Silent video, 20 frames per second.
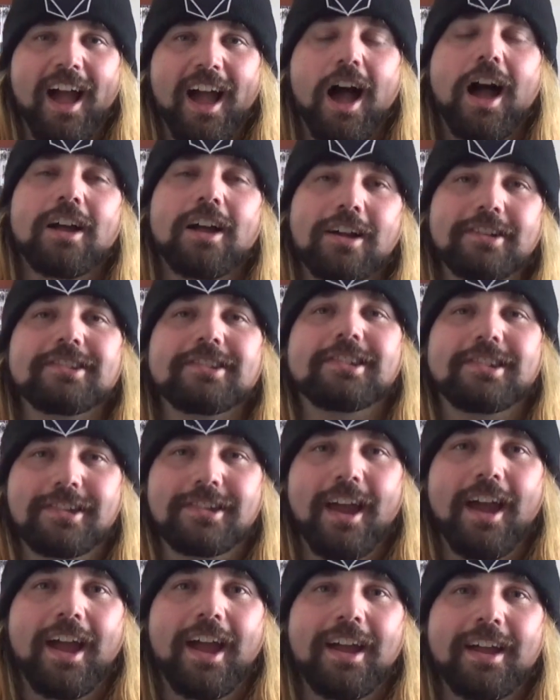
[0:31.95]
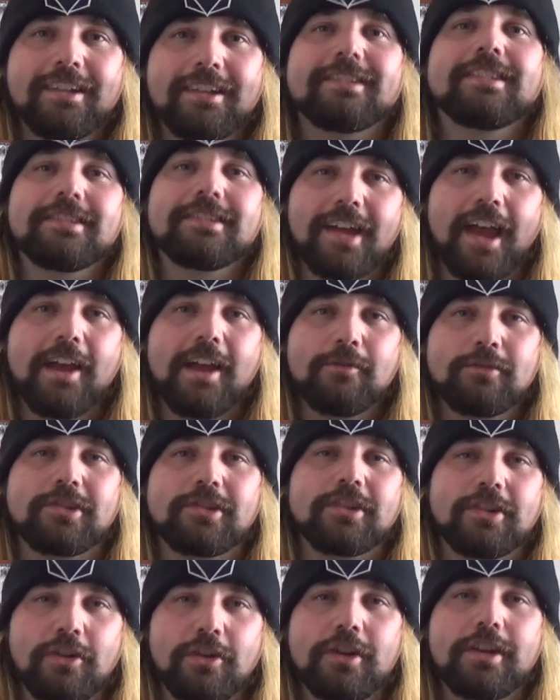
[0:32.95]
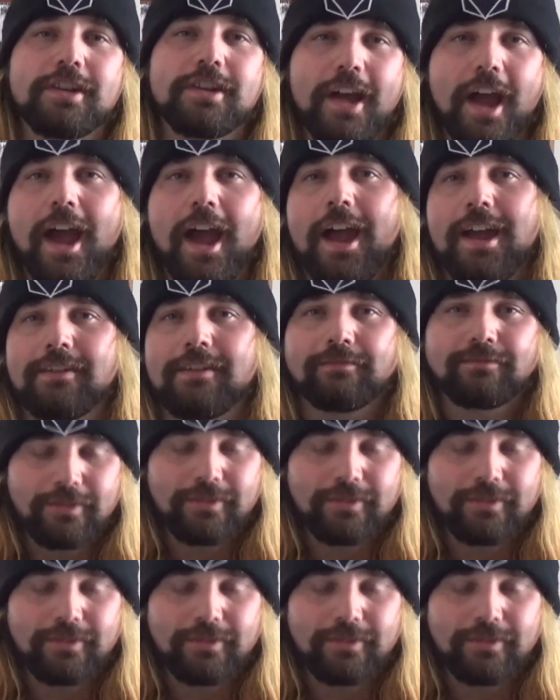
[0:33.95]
I got to say, today was a good day.